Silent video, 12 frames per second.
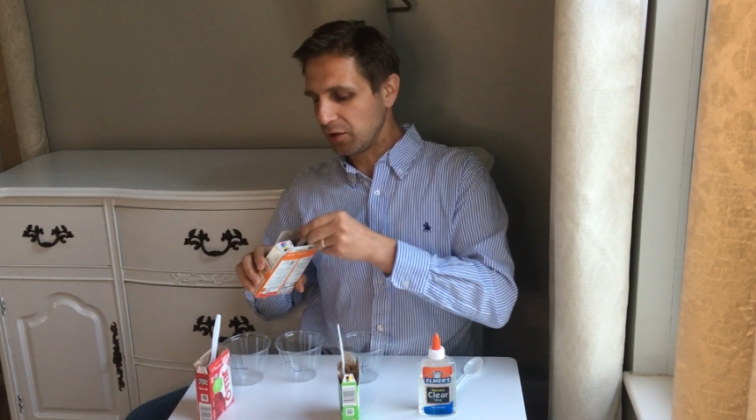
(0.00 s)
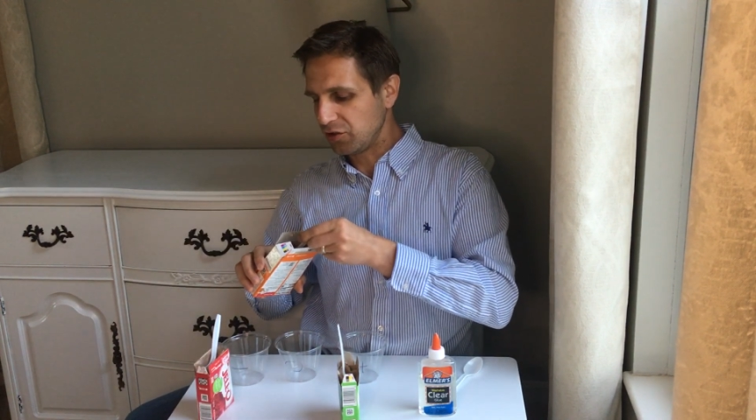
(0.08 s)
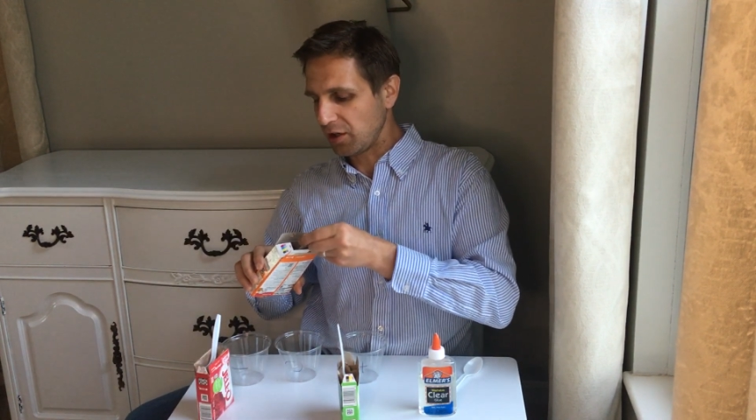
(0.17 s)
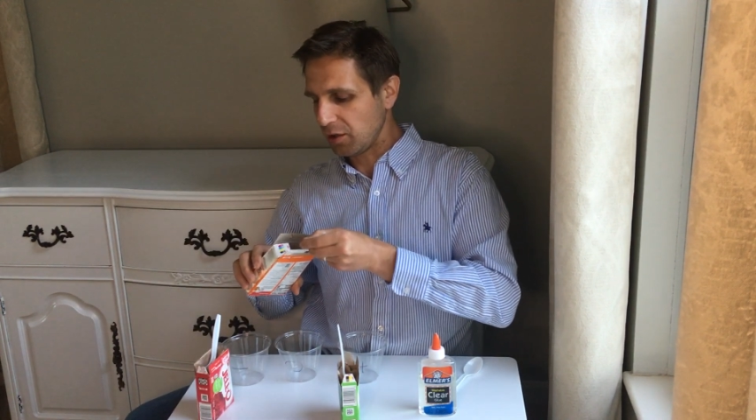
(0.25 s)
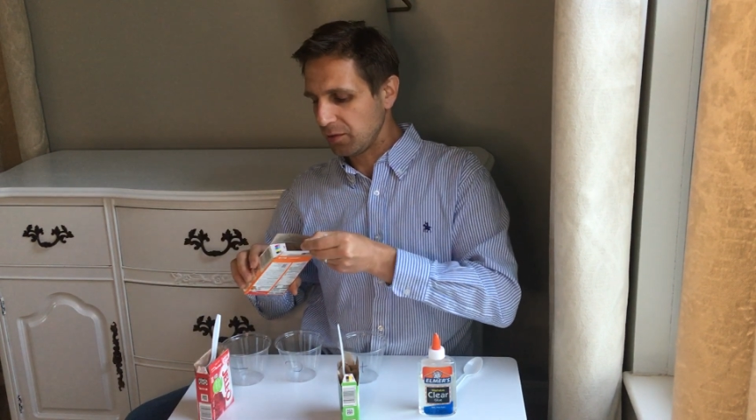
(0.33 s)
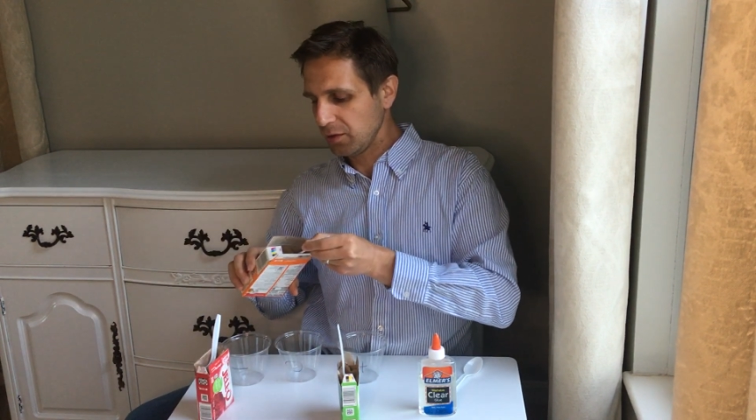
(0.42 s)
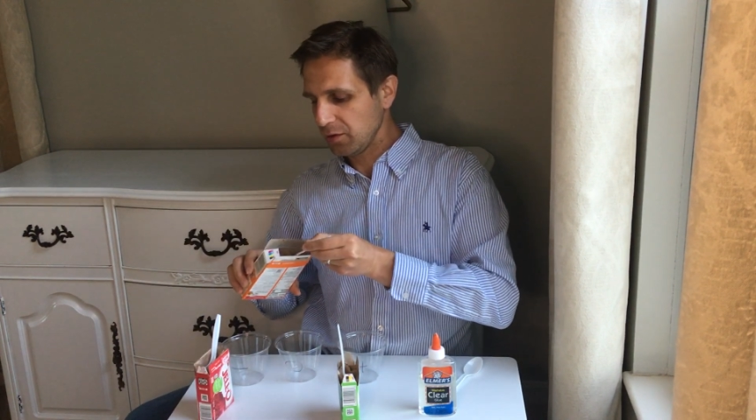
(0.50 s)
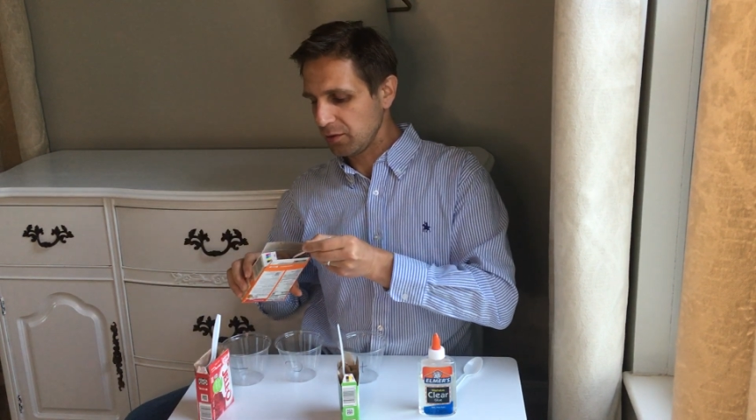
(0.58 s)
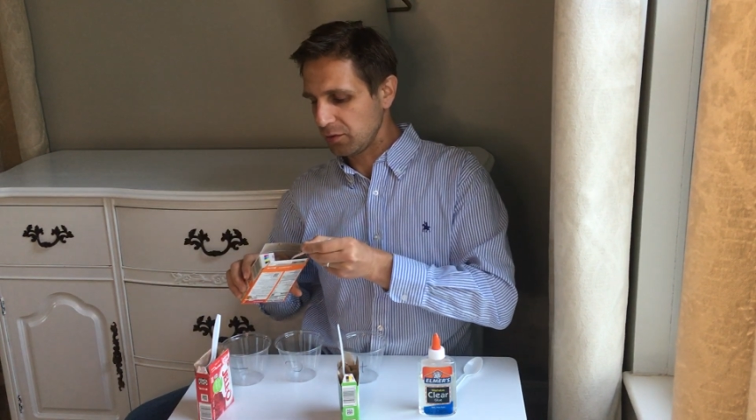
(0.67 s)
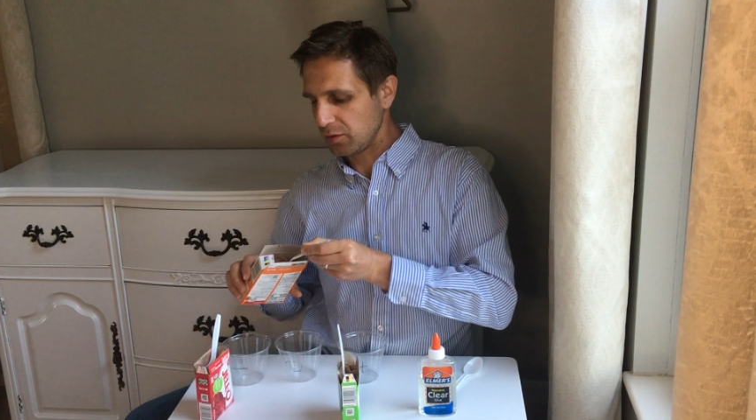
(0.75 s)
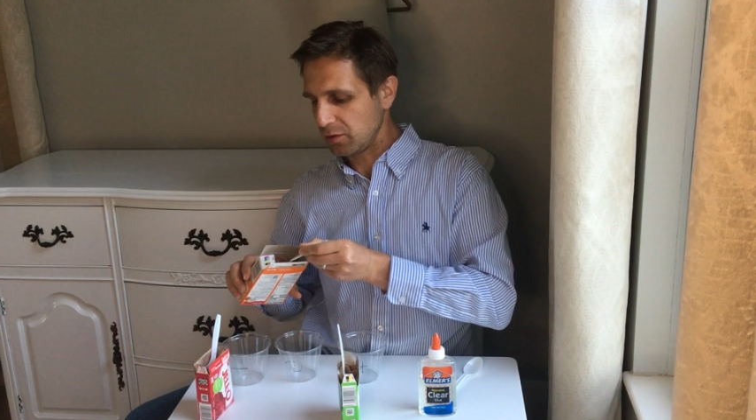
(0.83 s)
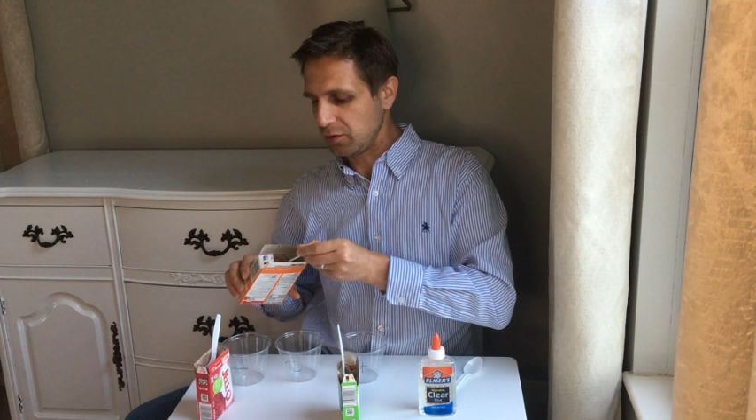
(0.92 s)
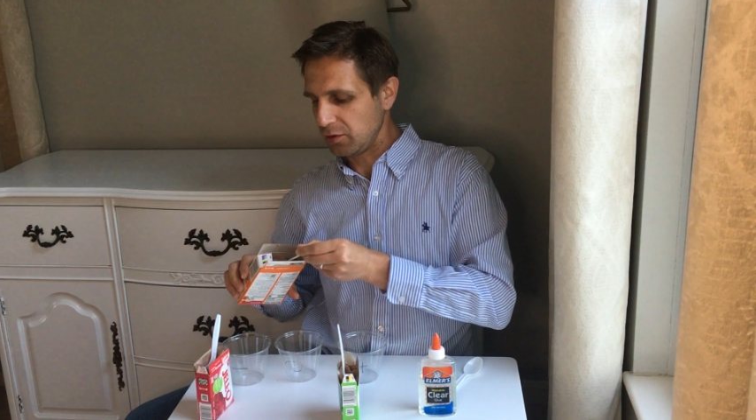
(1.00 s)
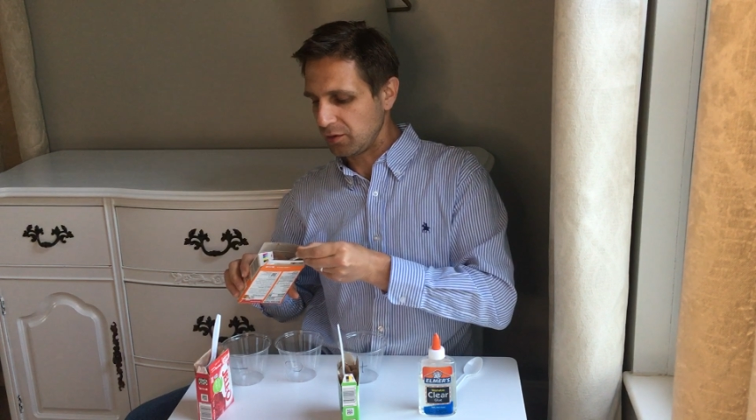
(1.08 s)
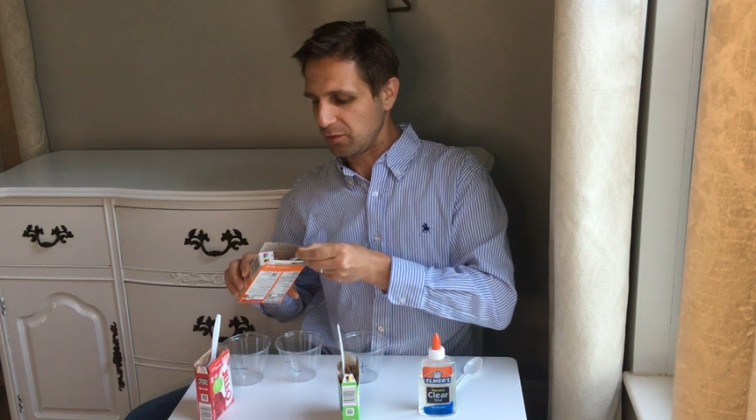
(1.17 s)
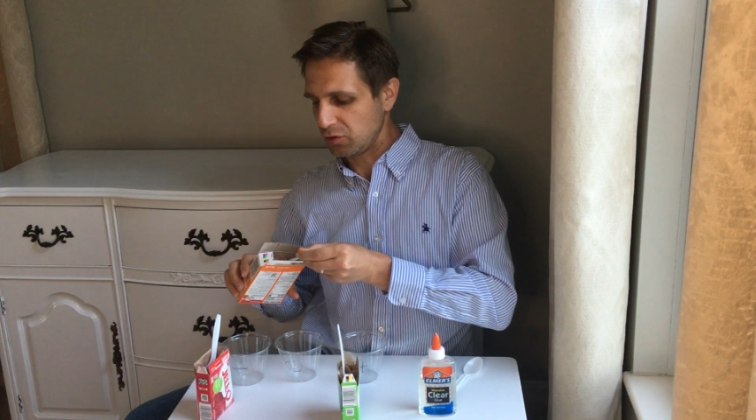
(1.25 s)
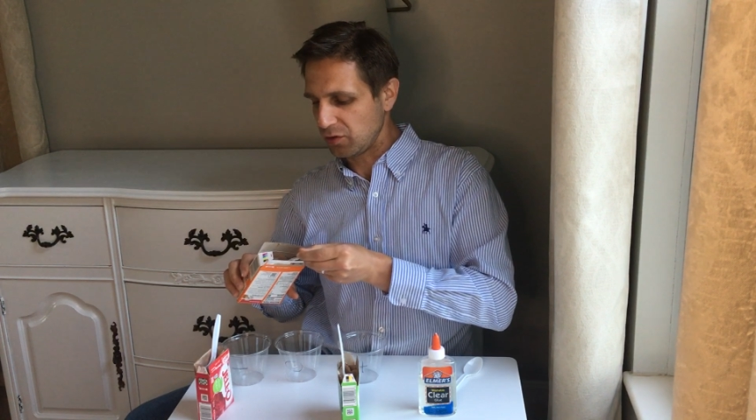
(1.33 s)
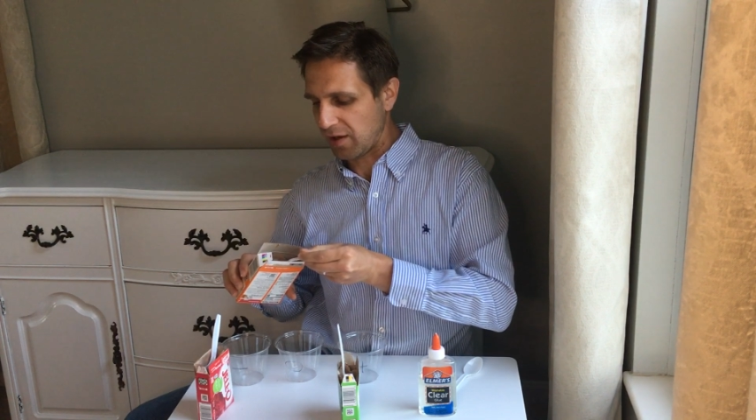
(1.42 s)
Jello in, so sort of
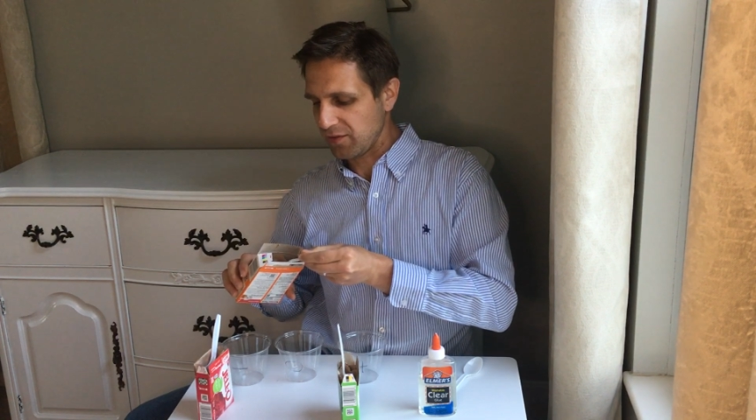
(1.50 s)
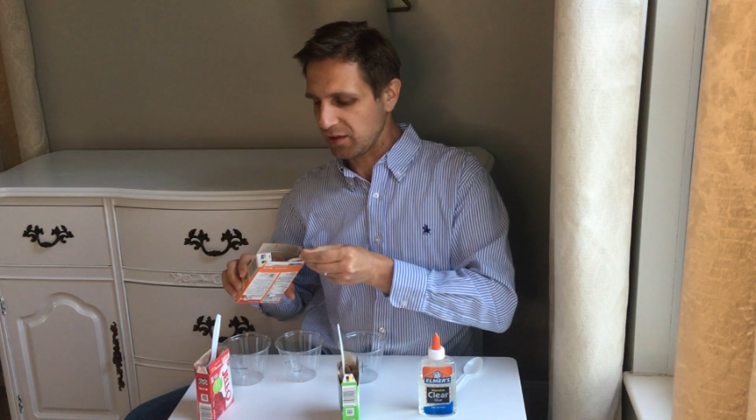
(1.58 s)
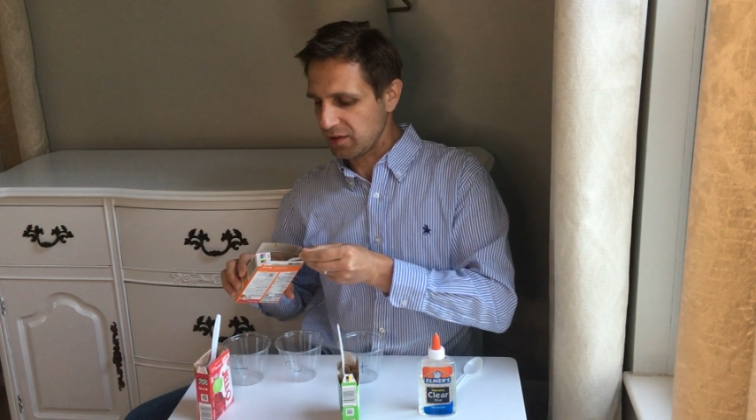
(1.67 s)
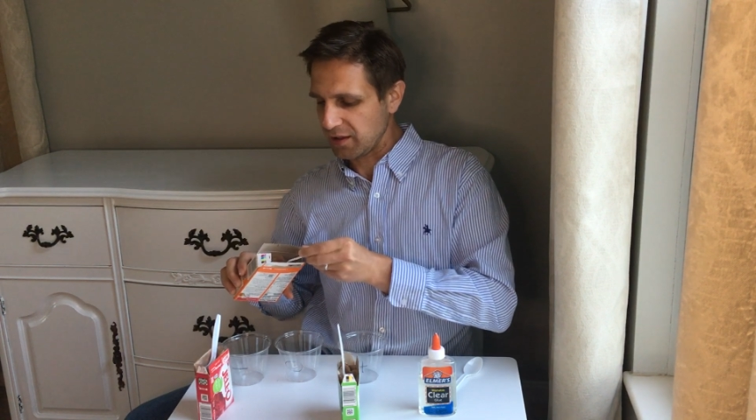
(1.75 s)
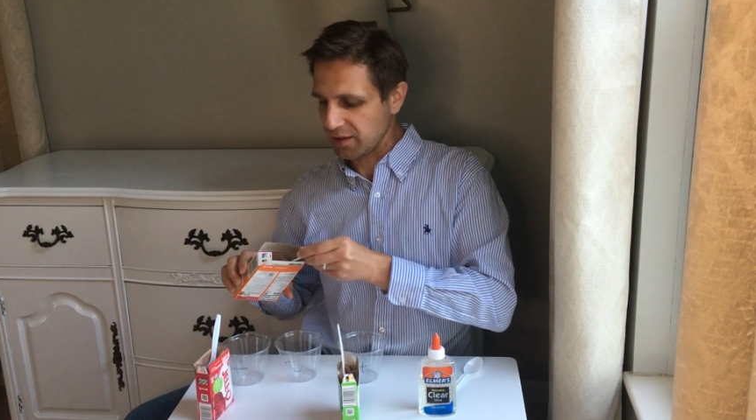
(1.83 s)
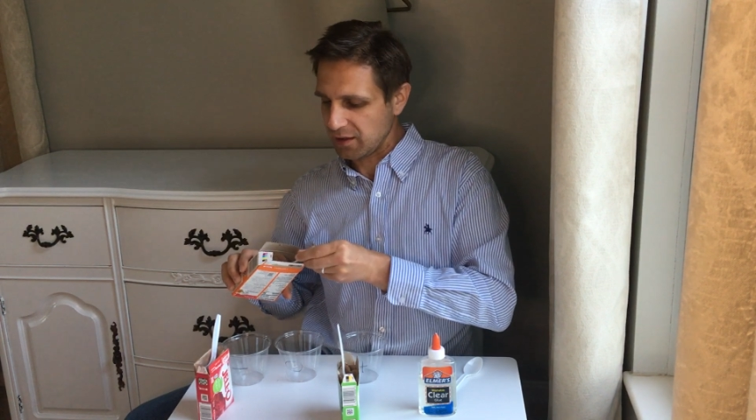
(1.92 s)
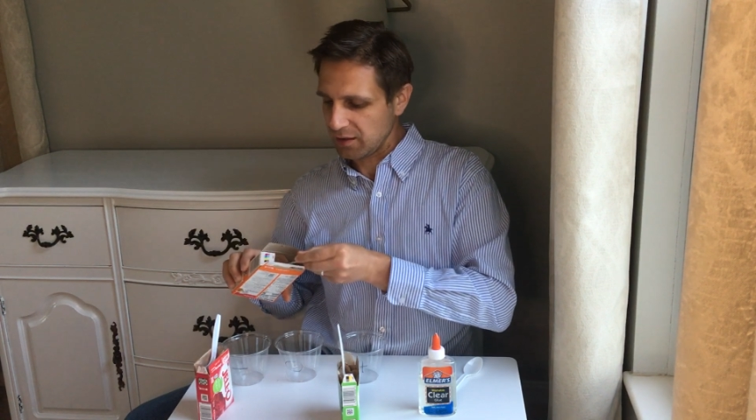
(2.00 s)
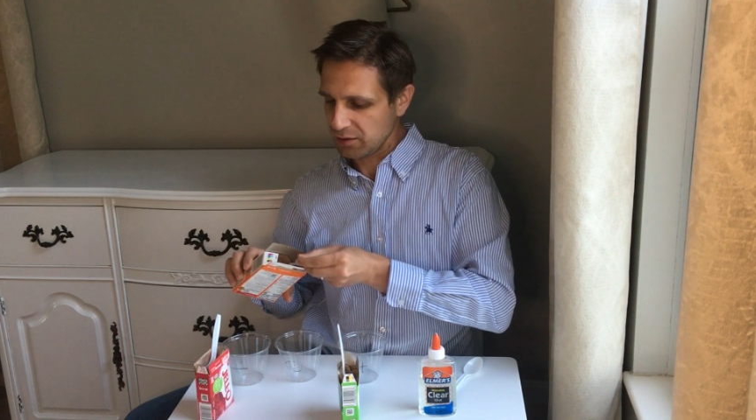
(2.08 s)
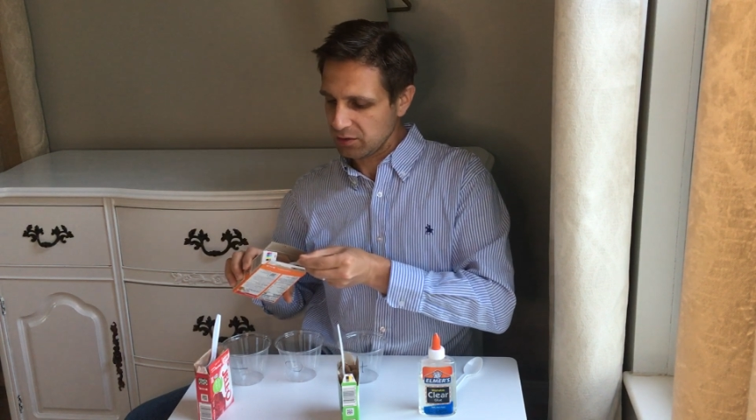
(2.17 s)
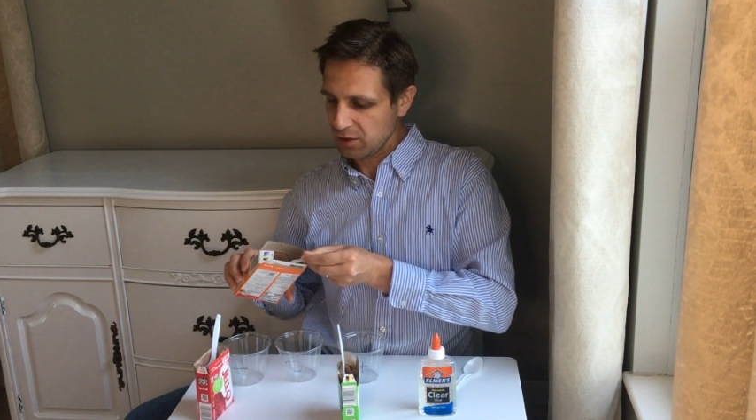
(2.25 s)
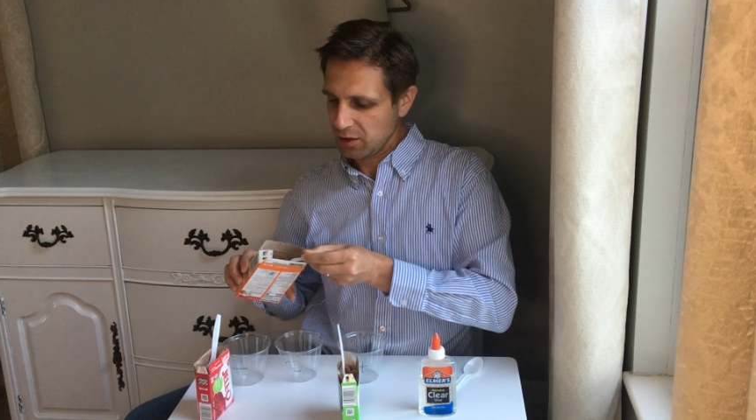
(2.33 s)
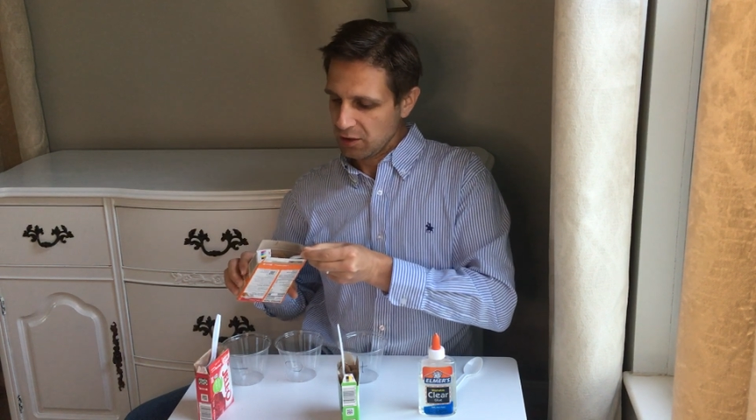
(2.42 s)
using the traffic light colors,